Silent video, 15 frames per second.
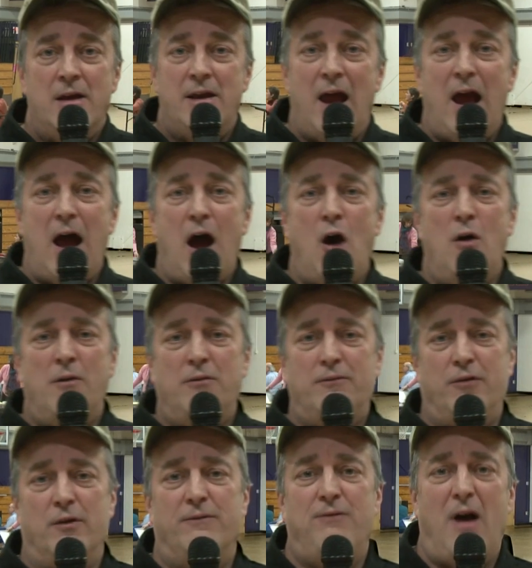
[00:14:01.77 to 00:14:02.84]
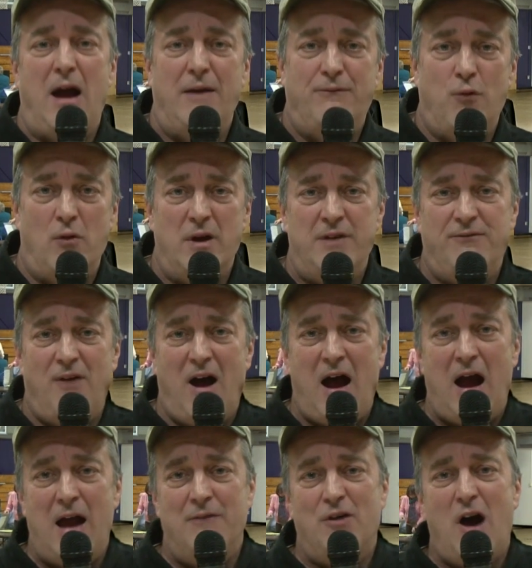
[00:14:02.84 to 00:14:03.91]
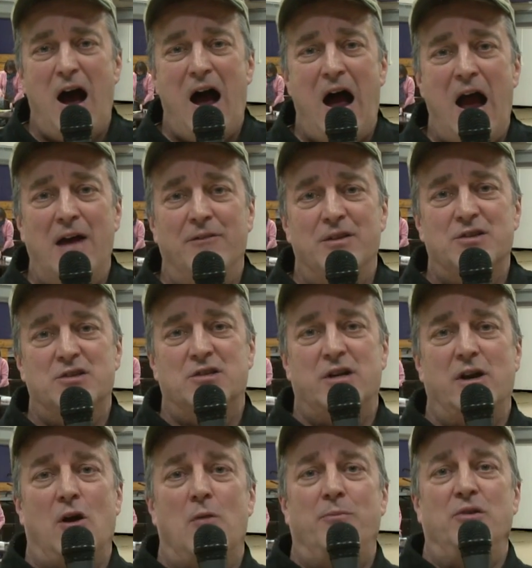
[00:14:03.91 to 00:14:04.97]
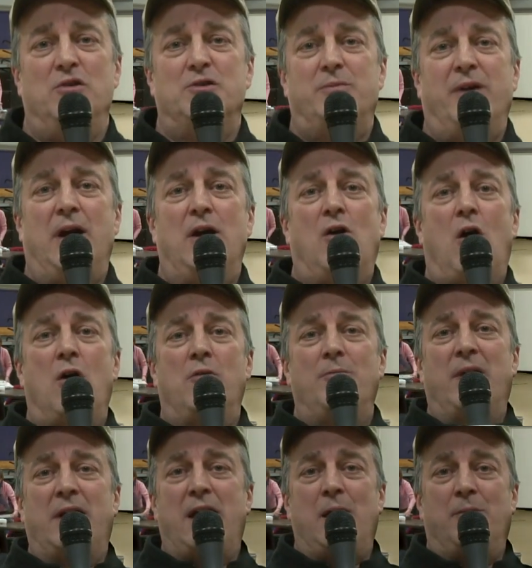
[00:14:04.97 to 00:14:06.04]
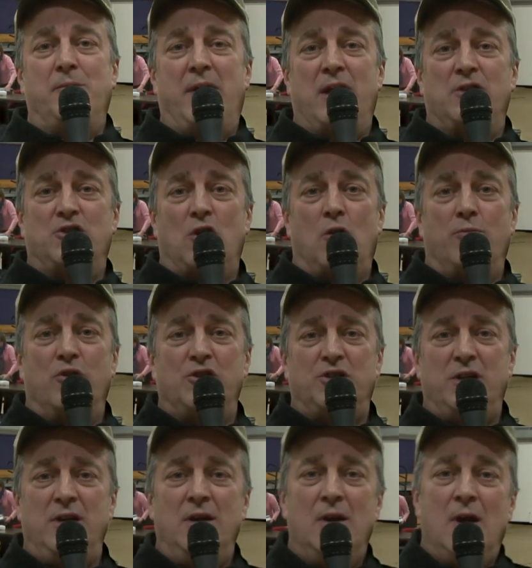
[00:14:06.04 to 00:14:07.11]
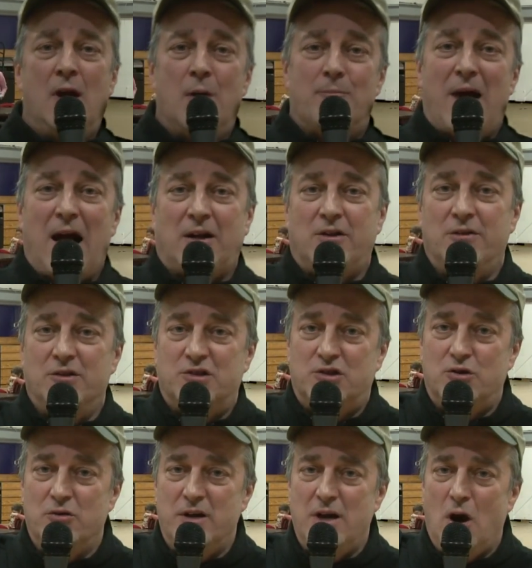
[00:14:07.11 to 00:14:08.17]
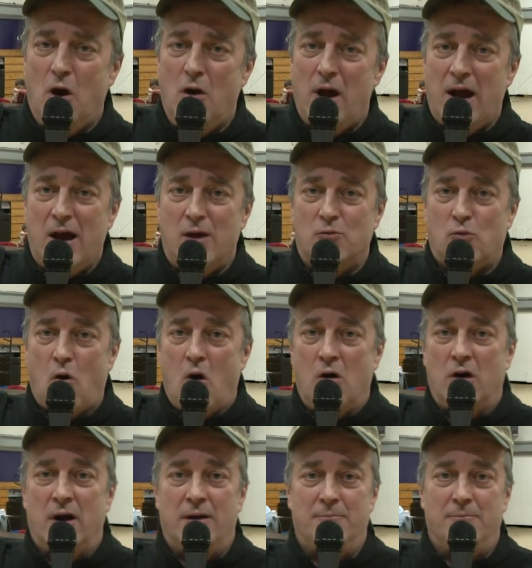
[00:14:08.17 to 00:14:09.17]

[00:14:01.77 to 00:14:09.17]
Now for 5:45 live. This is Daryl Pillsbury along with my cameraman Joe Bushy. Back to the studio and roll.